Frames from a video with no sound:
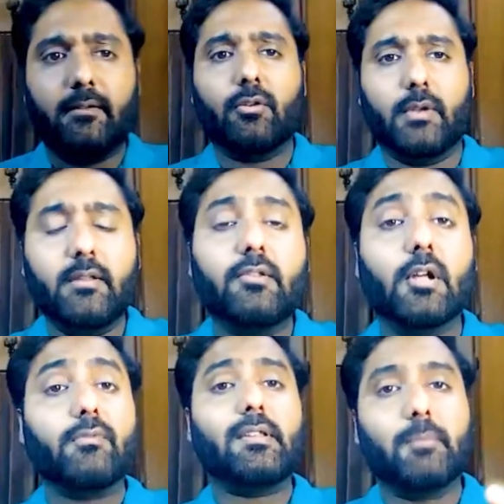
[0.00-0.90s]
So in
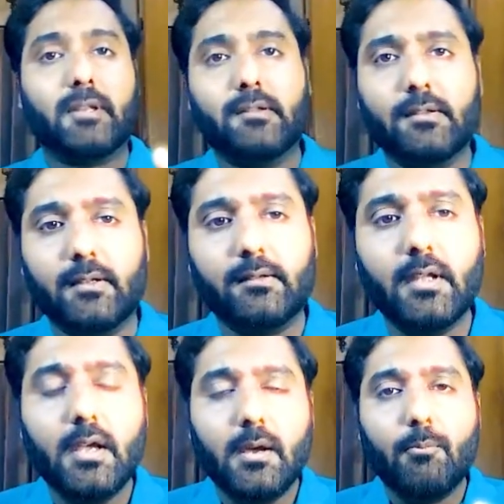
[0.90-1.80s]
service businesses,
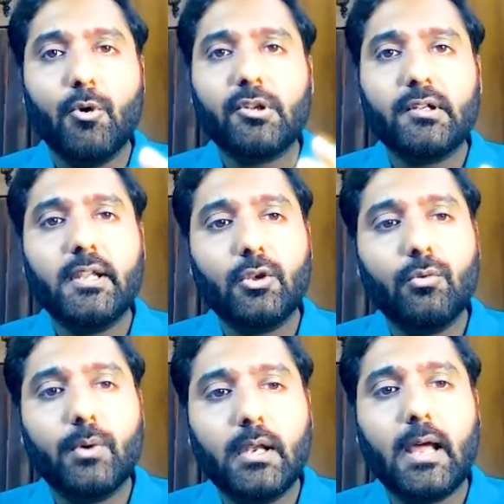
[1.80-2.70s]
mostly you
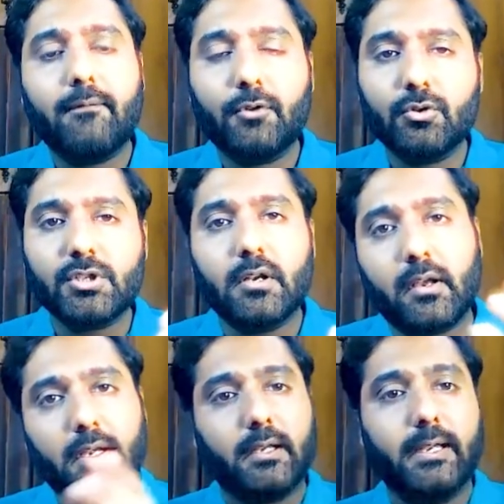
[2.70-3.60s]
will have to
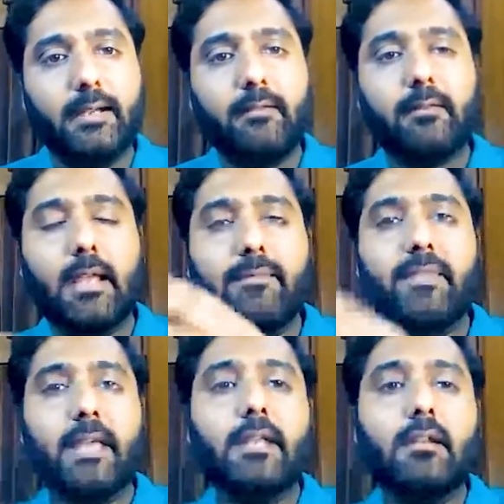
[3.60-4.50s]
generate leads and
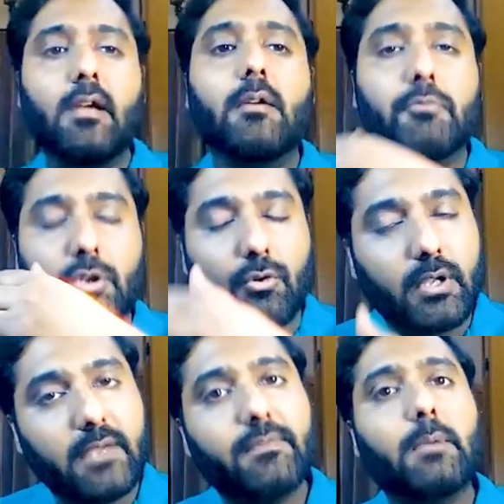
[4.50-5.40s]
then,
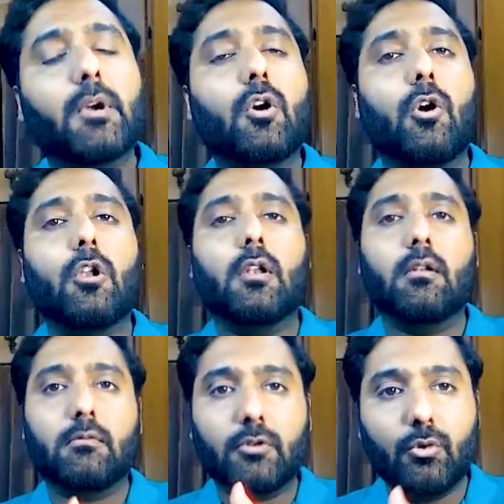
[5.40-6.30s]
give them a call,
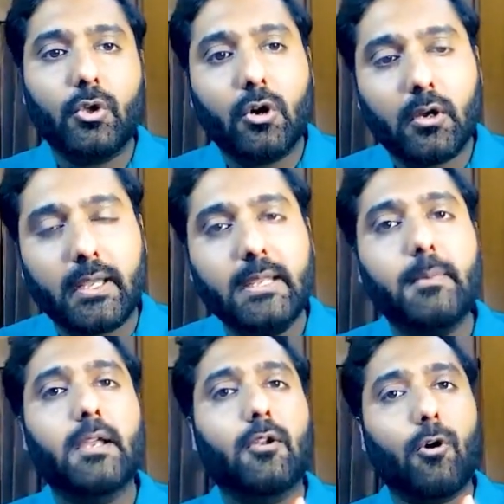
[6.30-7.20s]
do your
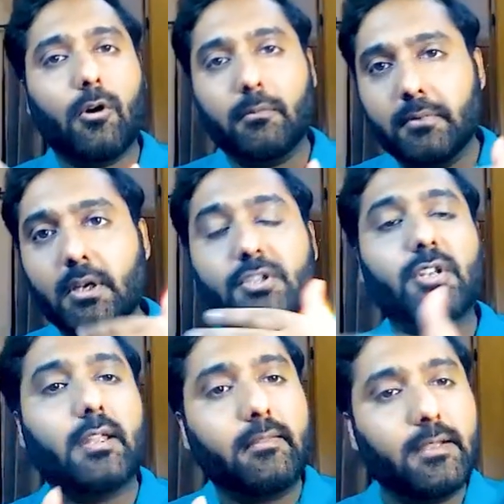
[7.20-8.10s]
email
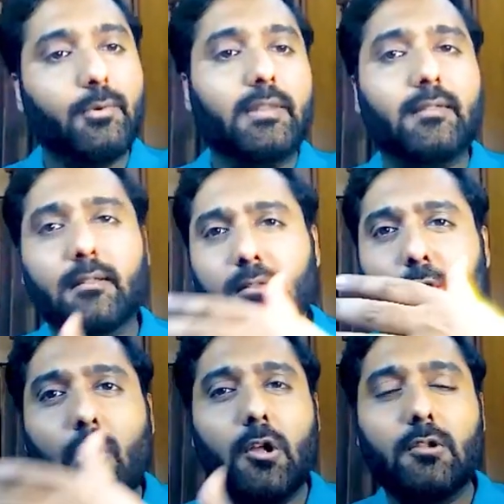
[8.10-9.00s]
nurturing sequences,
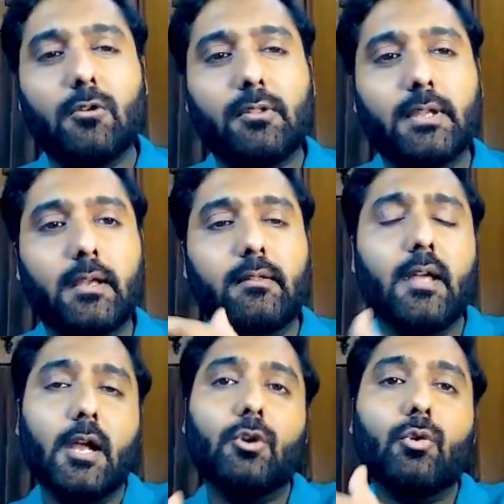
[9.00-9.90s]
all those things
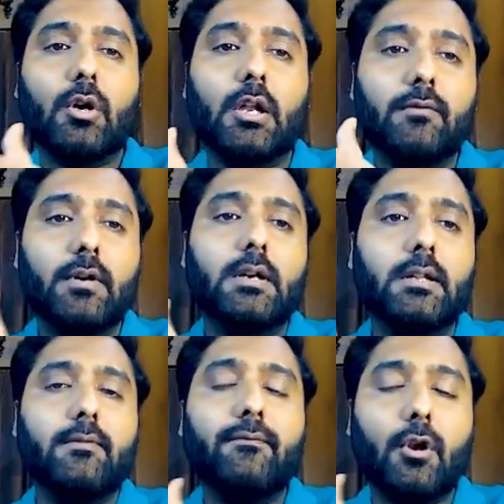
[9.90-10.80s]
to convert
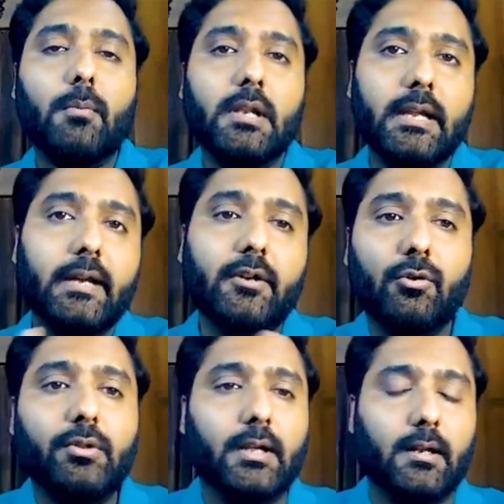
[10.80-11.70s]
them from a lead to
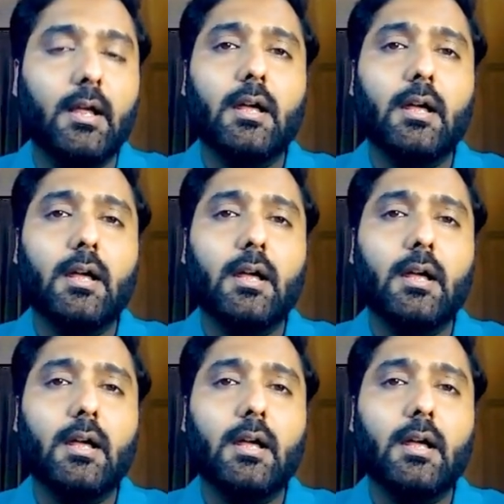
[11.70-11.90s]
sale.